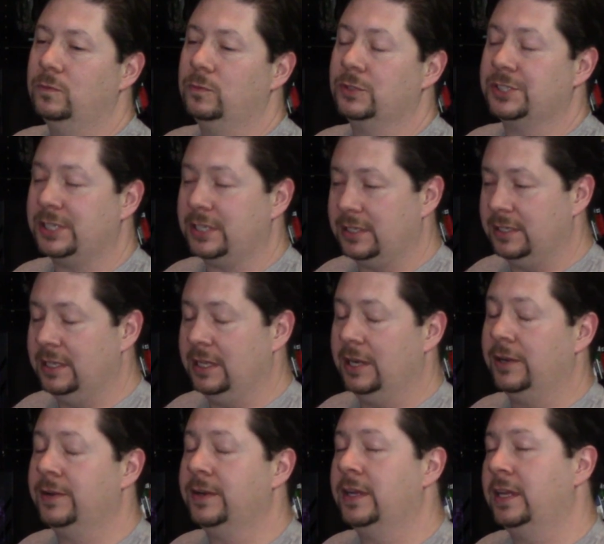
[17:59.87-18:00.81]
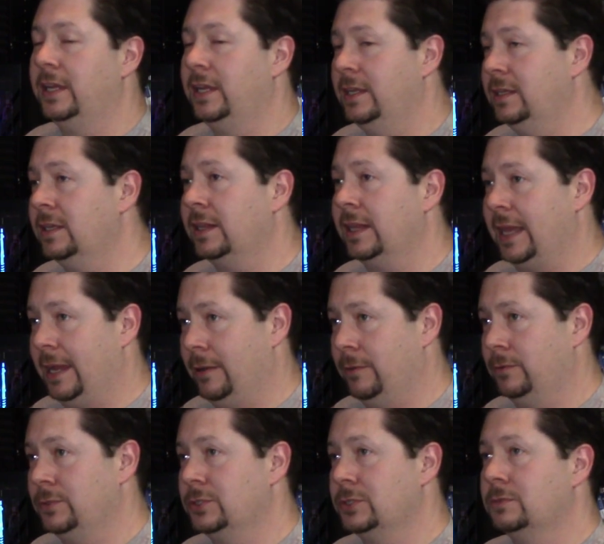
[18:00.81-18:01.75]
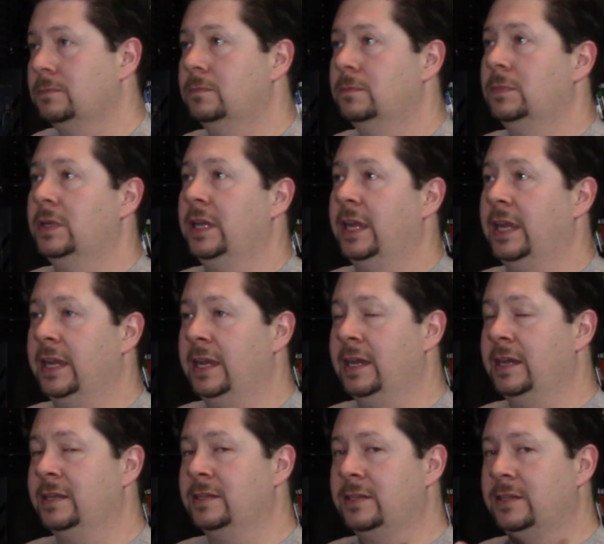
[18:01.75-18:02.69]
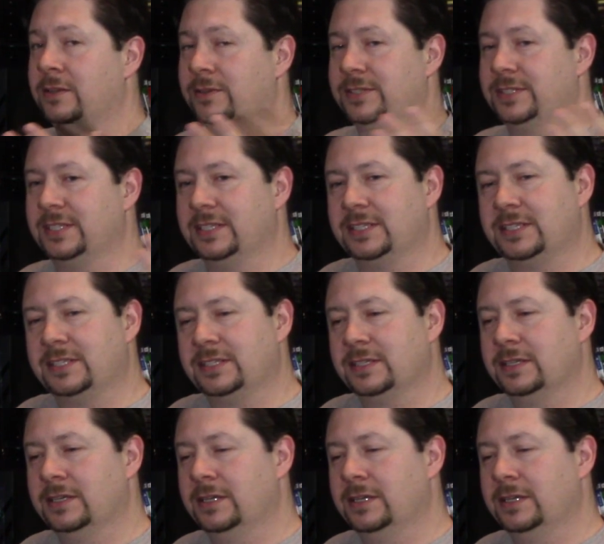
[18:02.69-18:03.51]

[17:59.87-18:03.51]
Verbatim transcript: sitting there in the lounge, and there's this